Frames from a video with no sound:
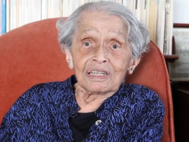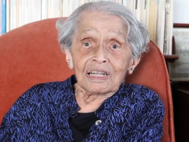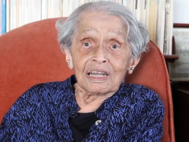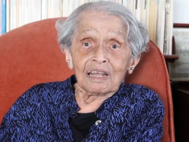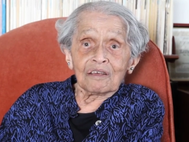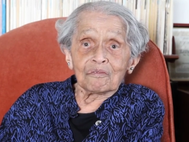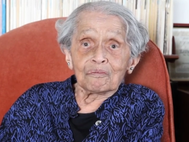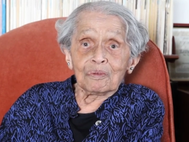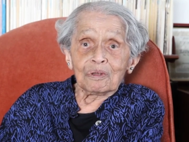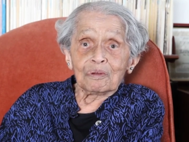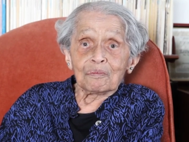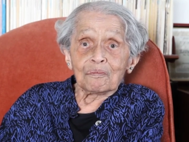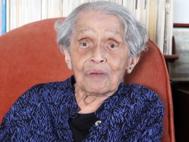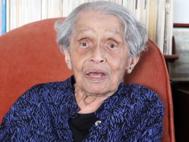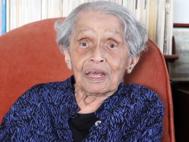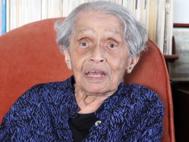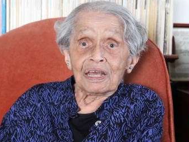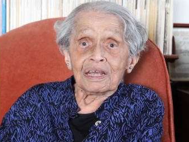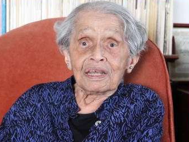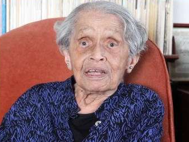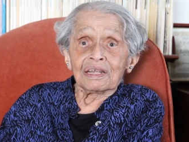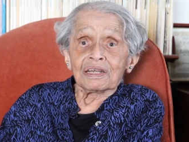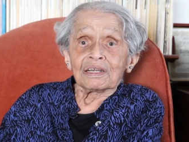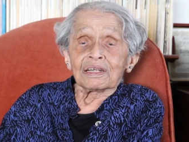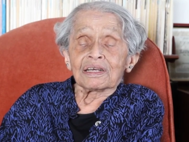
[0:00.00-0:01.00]
that have been
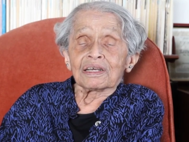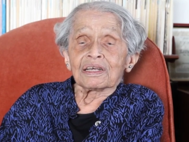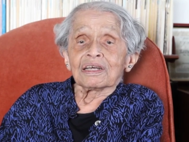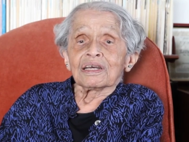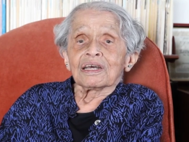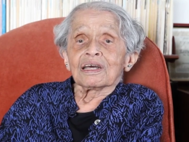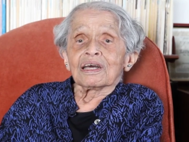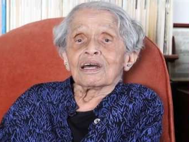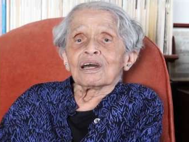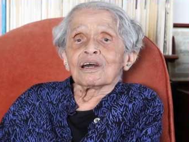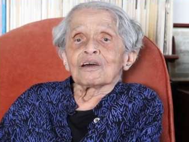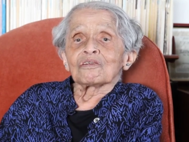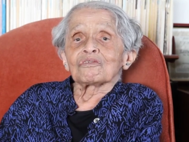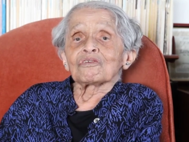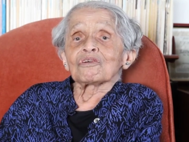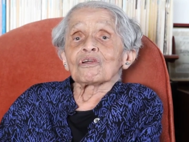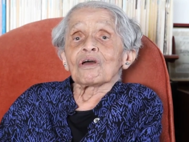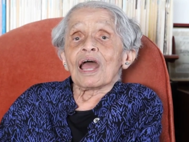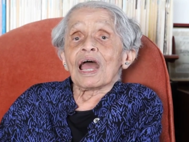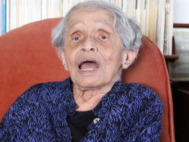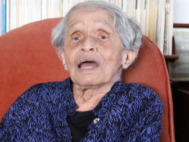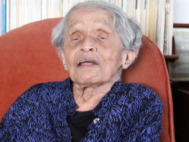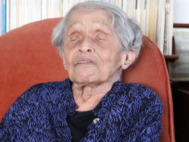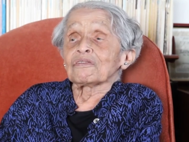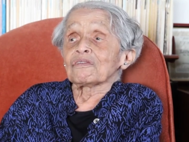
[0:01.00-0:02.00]
made,
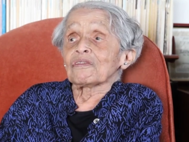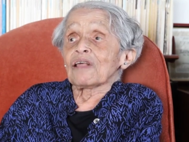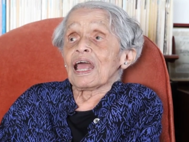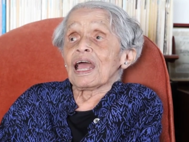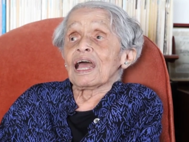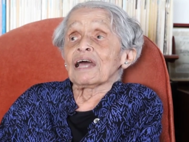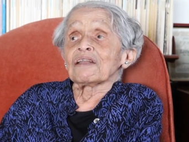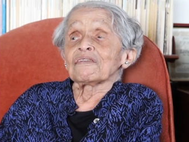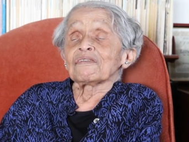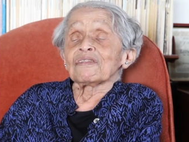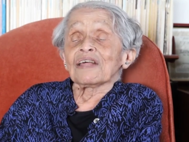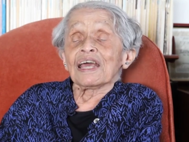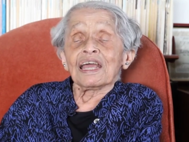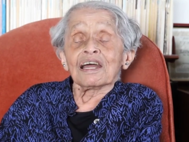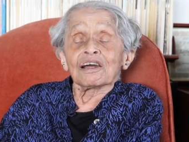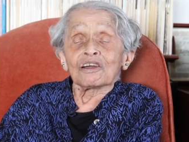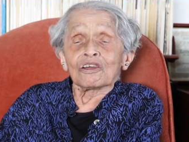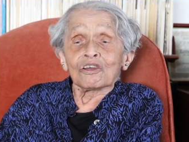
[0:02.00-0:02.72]
and they